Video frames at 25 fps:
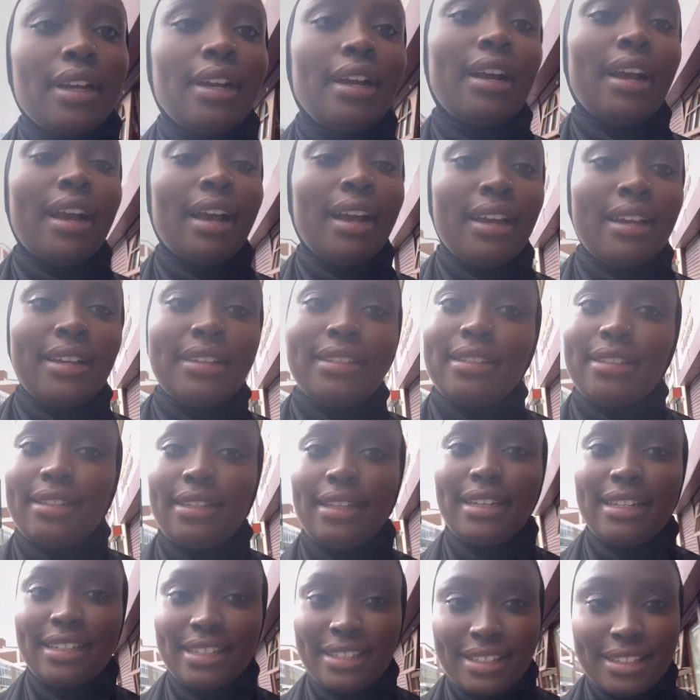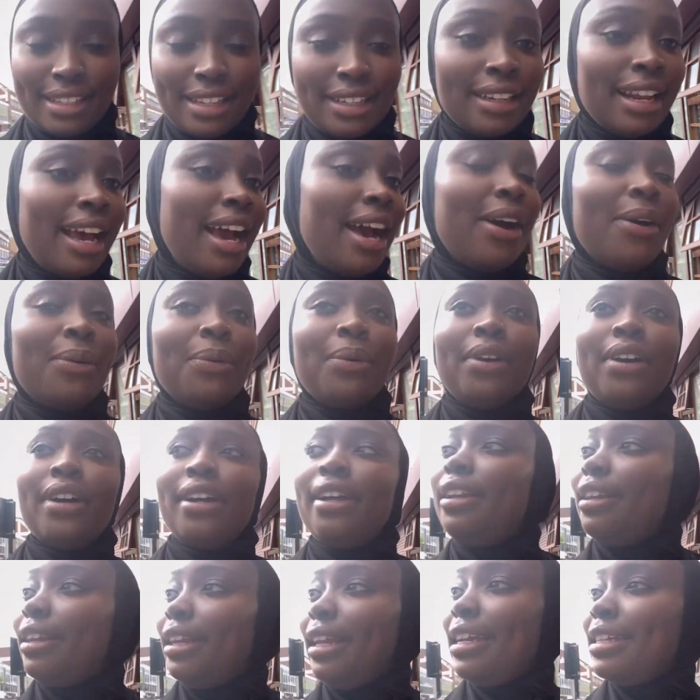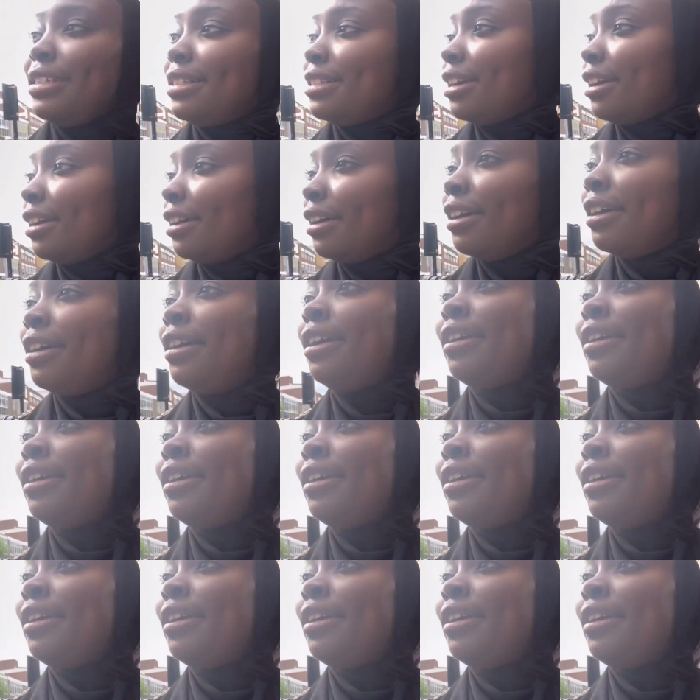Guys, it's an hour later